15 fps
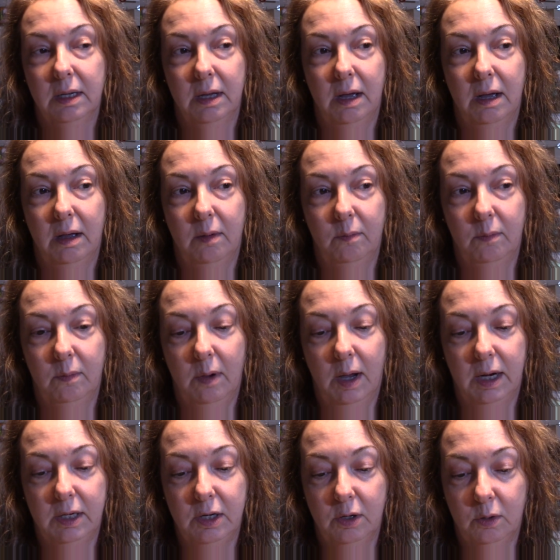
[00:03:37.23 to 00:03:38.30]

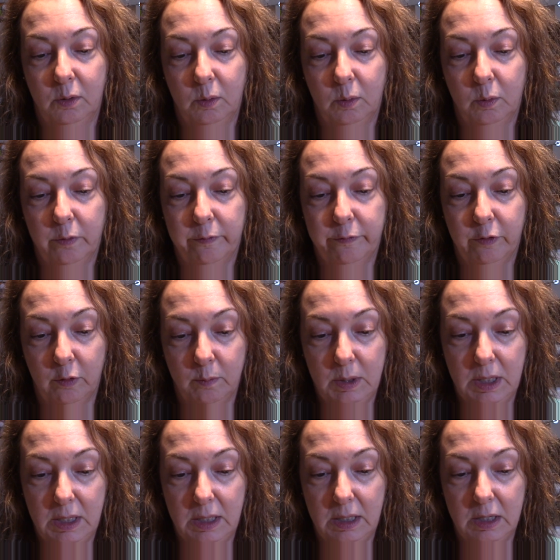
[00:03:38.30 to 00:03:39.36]
I know for
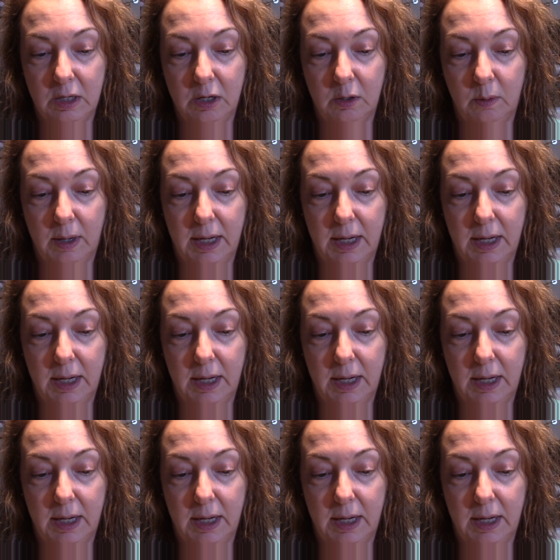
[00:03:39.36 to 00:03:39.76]
me, you know,